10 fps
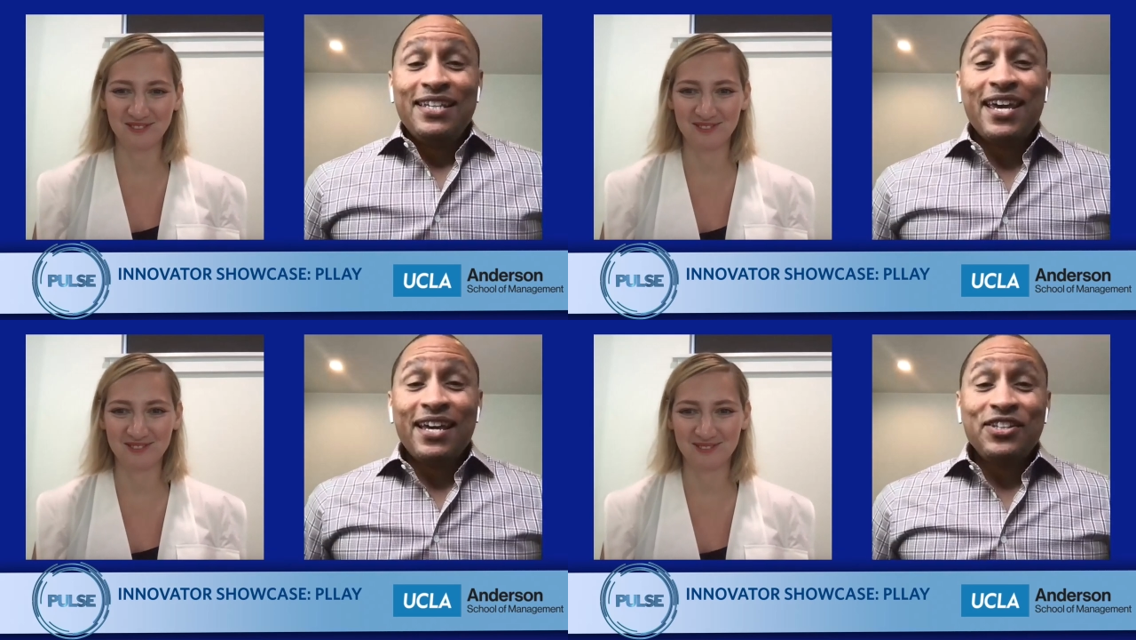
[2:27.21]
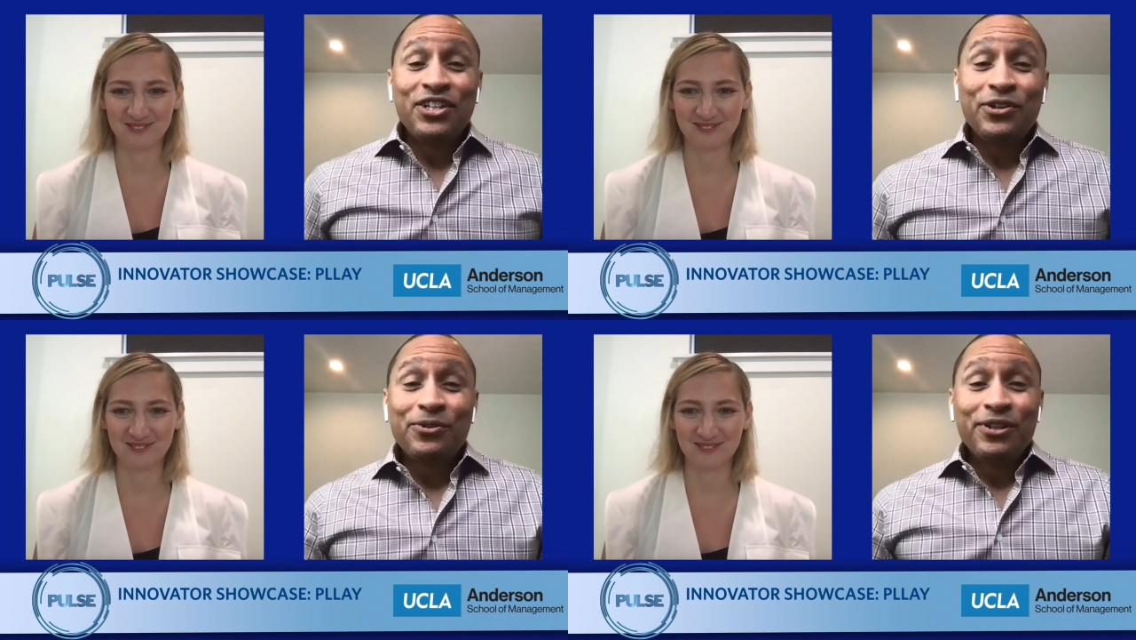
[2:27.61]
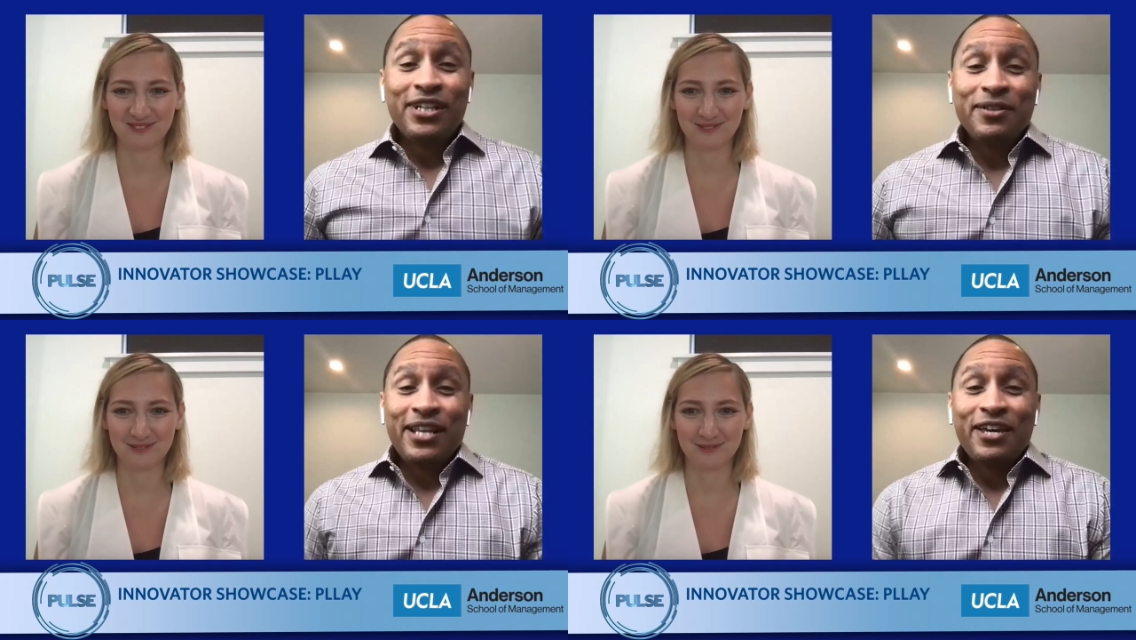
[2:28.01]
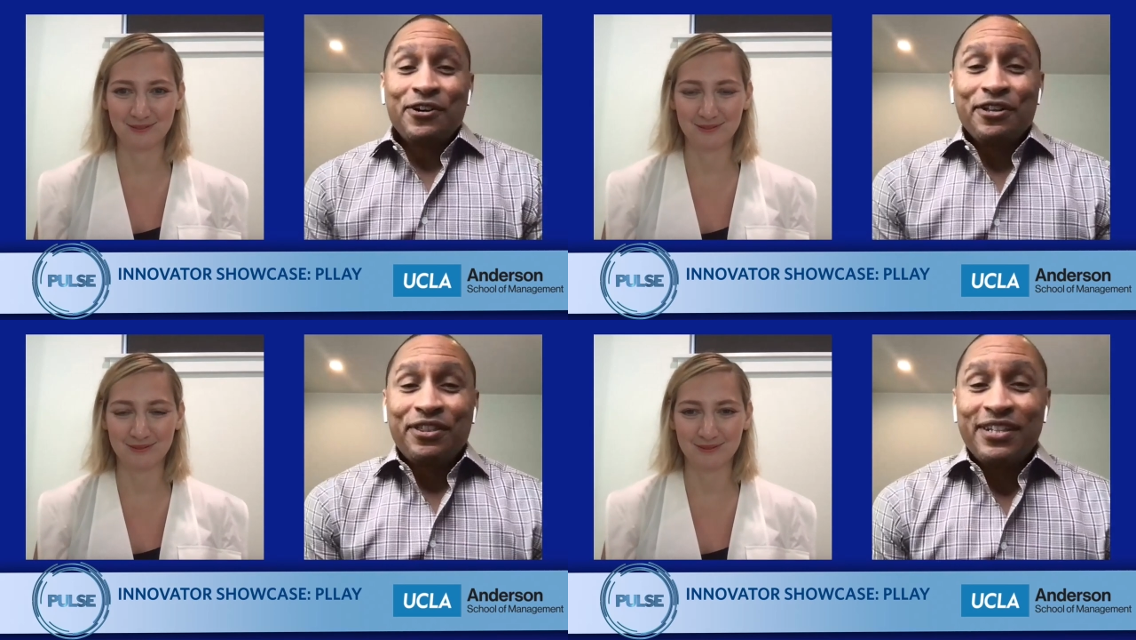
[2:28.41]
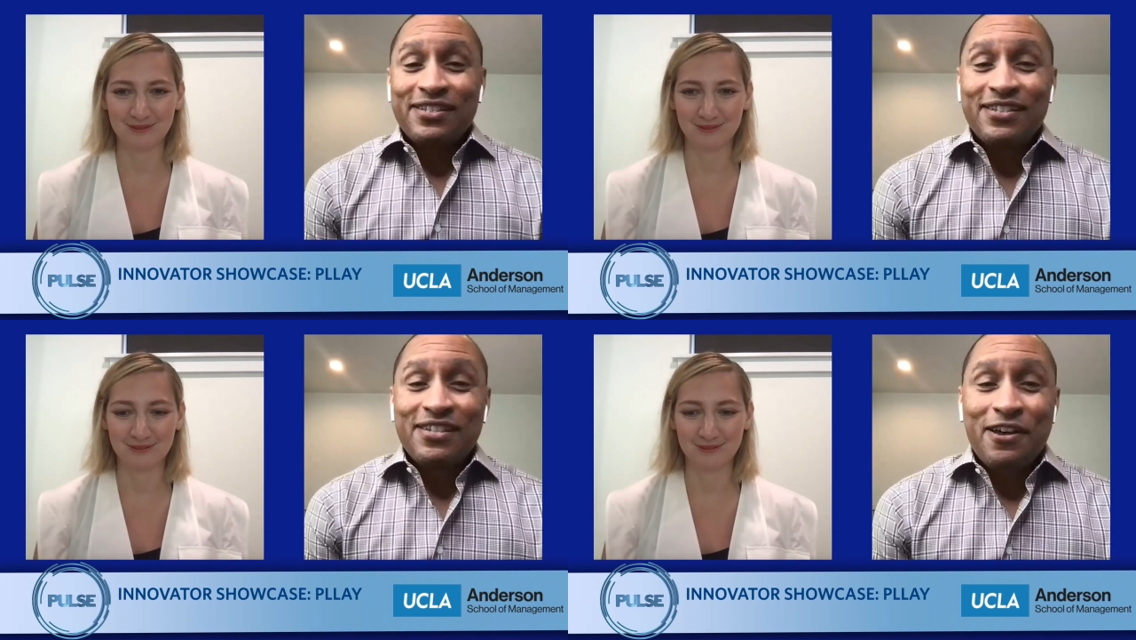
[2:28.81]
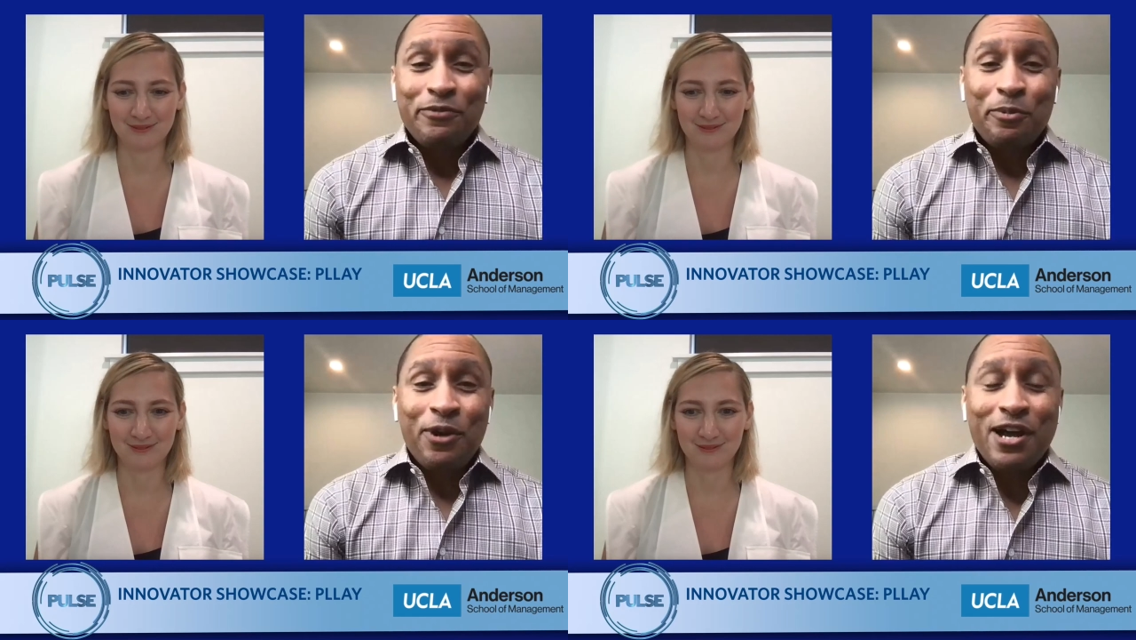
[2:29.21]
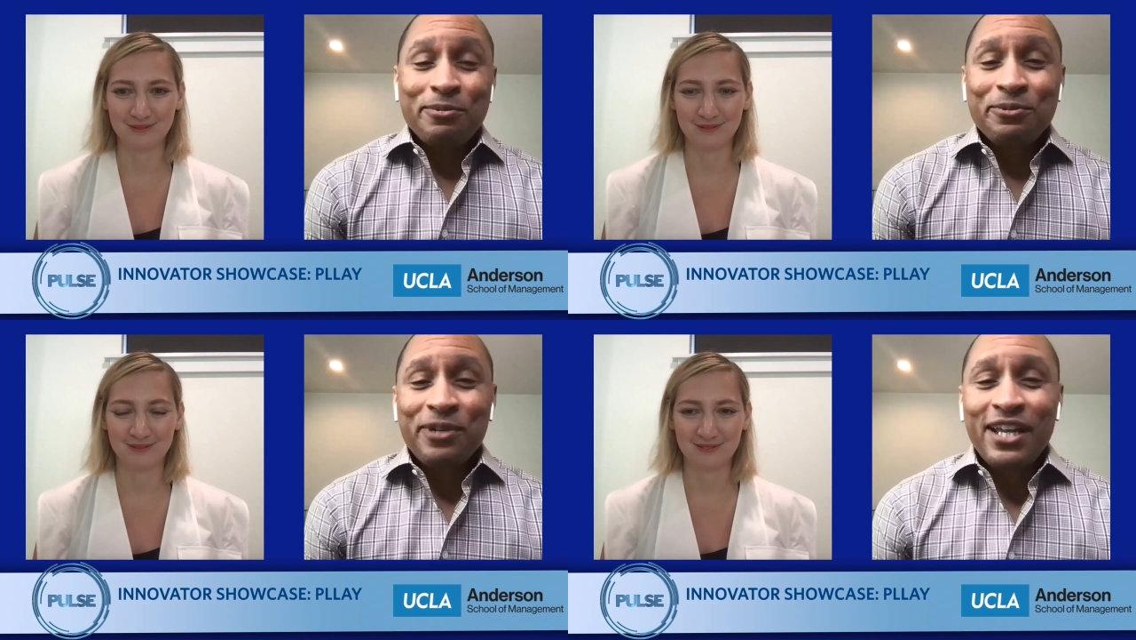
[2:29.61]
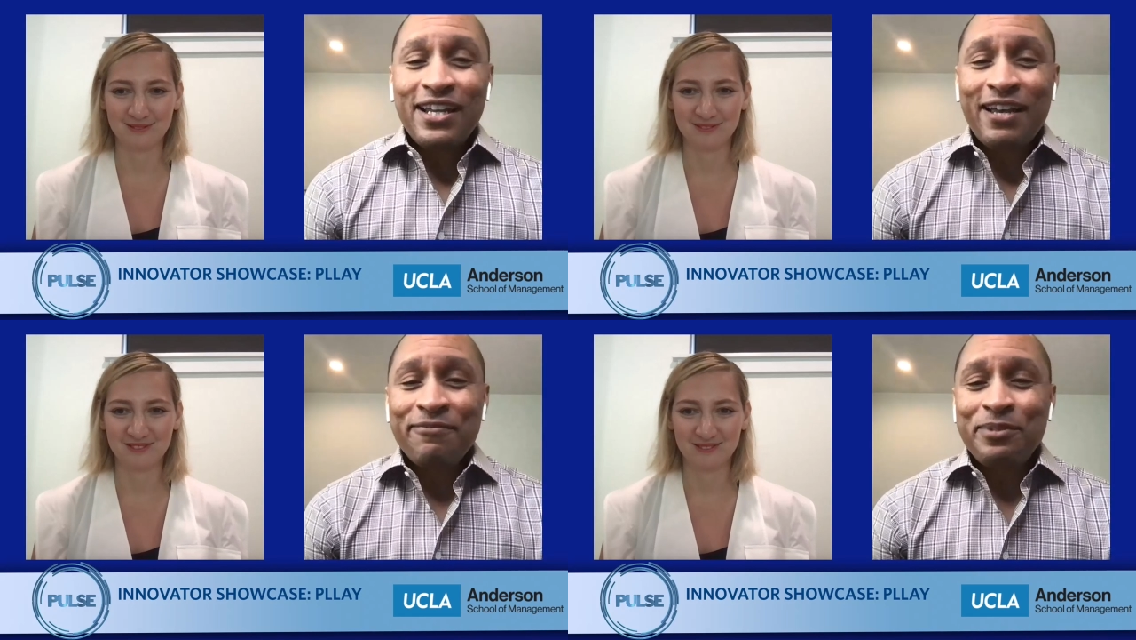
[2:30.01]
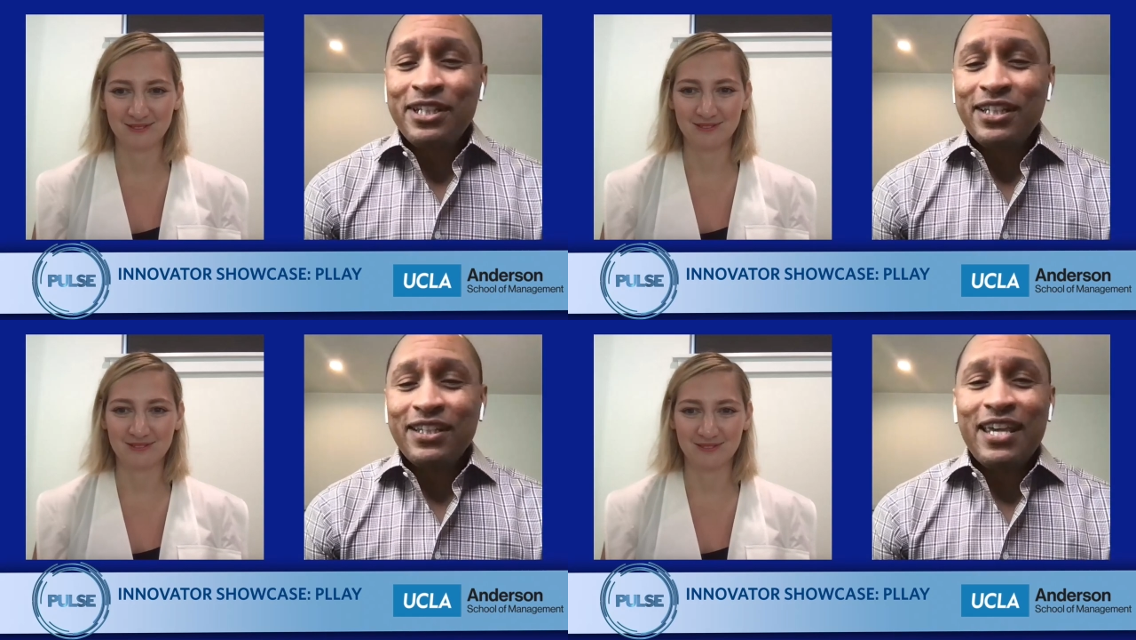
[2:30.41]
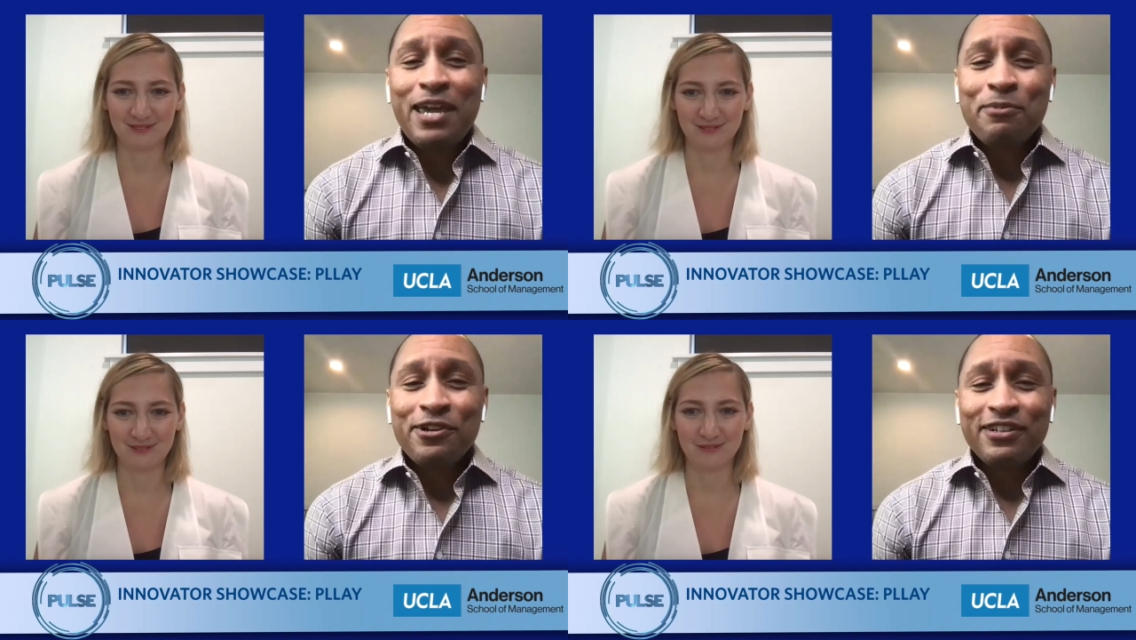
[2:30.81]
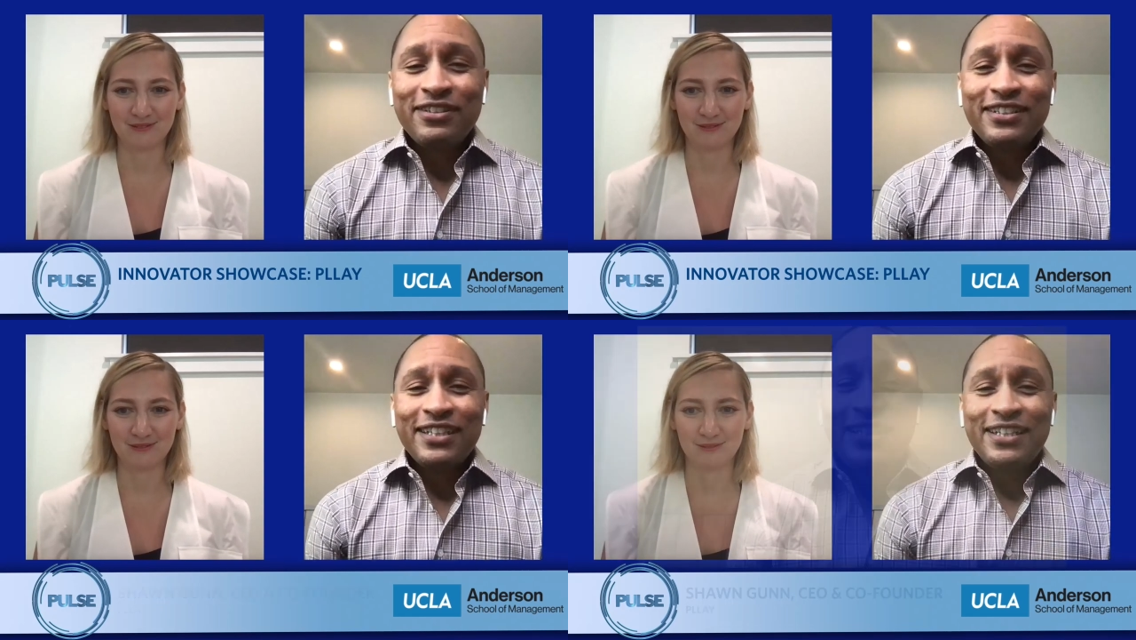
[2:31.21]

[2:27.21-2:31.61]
Speaker 1: Yeah, you know, like all things, to solve a problem, right? I've been a gamer